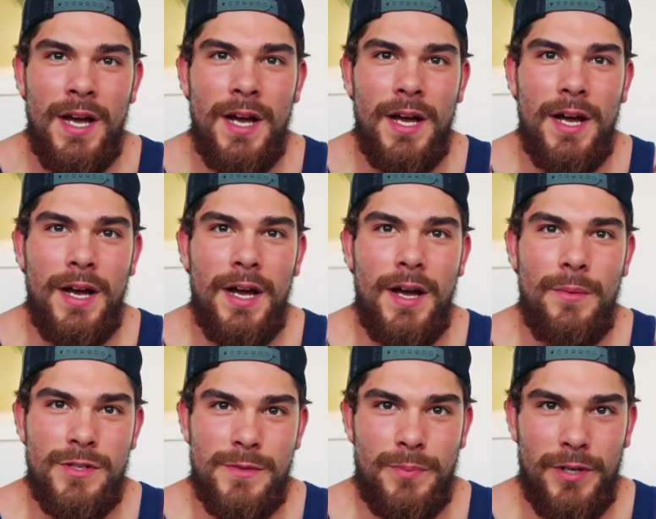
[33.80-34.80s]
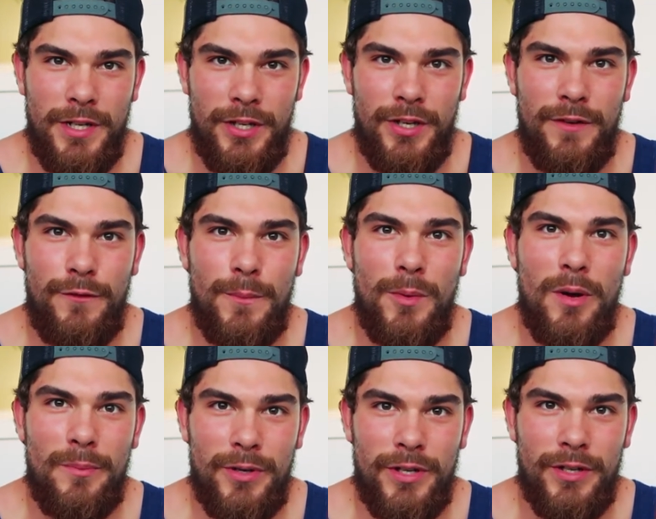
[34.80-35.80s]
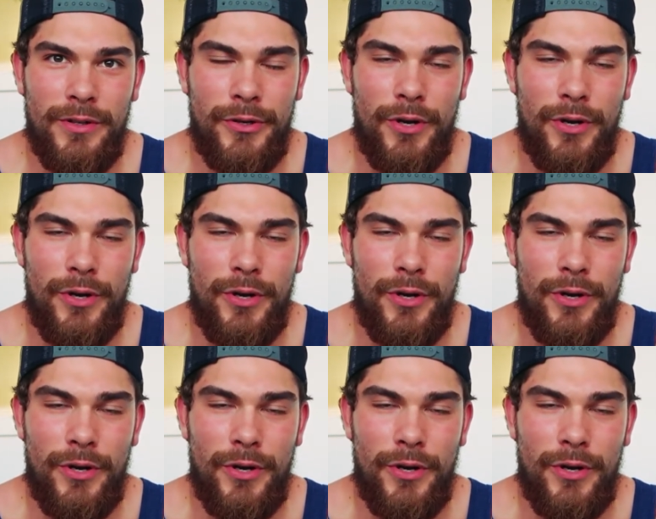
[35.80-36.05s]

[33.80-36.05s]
Uh, I was pretty good at football and pretty good at